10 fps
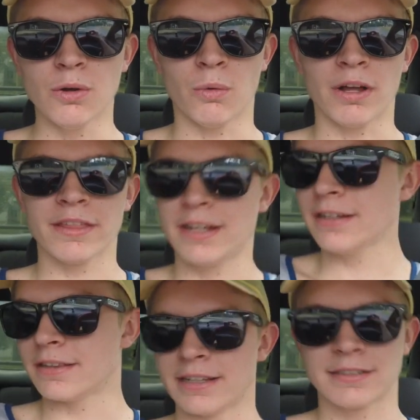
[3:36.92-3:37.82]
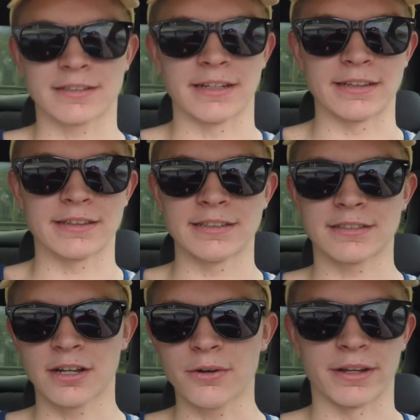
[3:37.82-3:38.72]
Well then, let's get
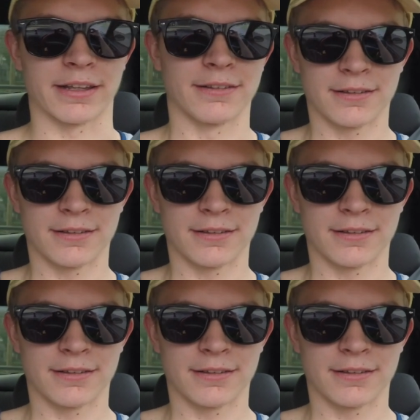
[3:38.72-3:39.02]
this going.